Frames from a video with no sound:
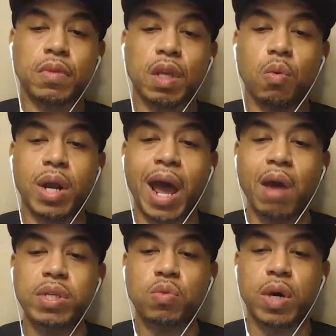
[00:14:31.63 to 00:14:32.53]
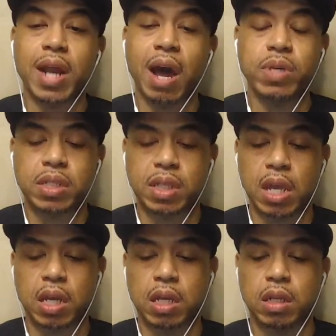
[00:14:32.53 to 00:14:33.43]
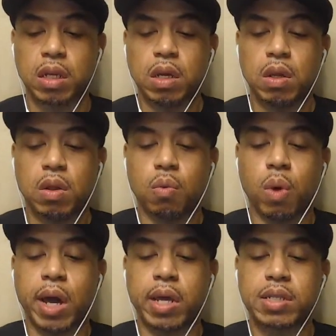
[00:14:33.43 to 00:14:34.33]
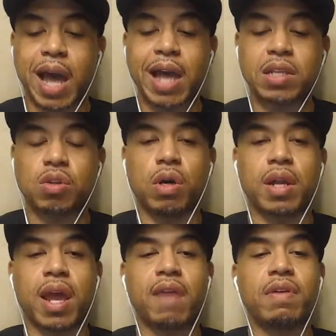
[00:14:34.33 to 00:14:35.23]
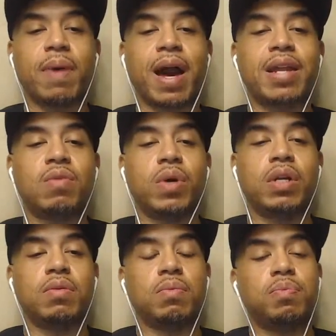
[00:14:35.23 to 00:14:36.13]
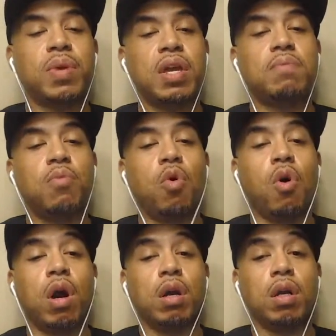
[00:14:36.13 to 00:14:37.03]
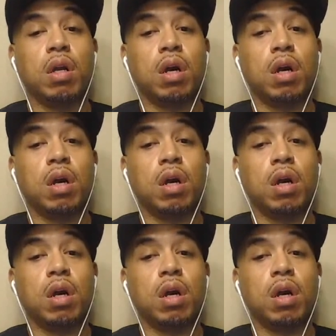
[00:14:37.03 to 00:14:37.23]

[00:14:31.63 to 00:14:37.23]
what I was thinking was, I thought everybody would be more